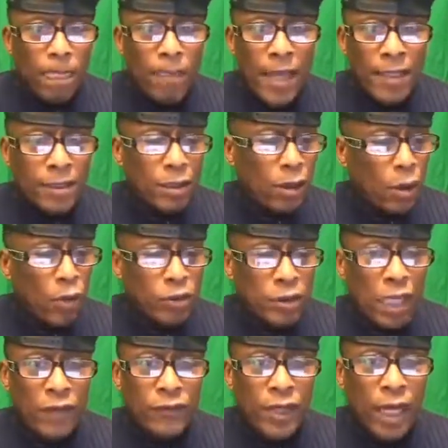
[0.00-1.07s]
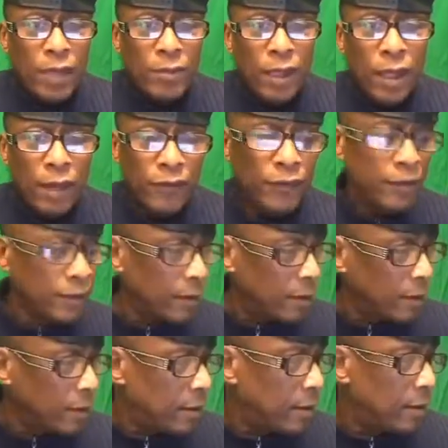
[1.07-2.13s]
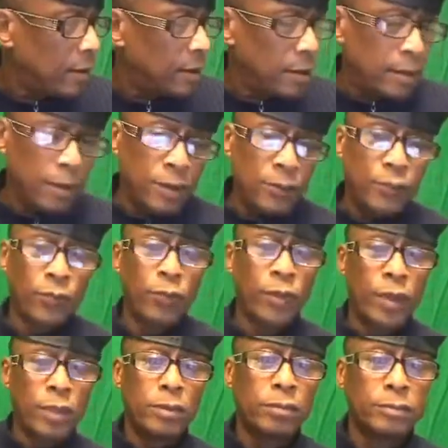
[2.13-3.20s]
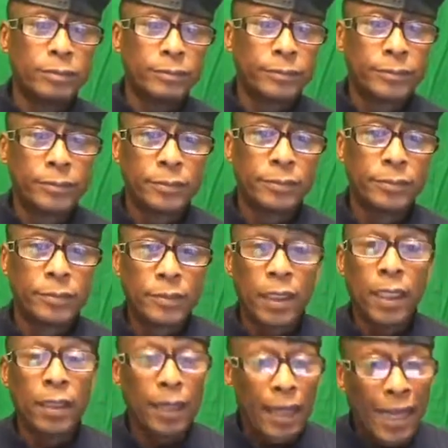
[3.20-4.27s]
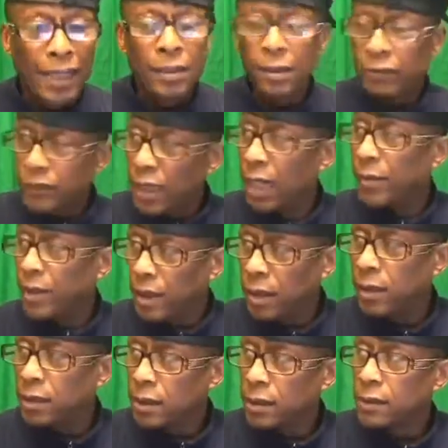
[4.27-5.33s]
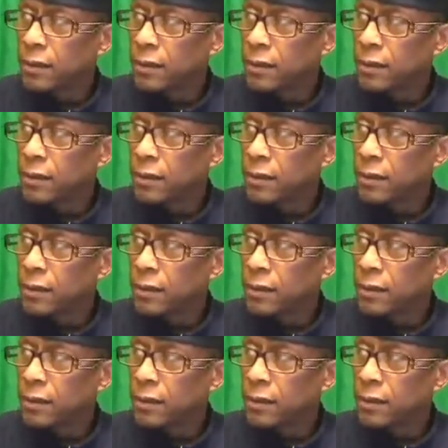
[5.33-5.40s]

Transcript: That's the closest I came to heaven. For real. Yeah, the island of Dominica.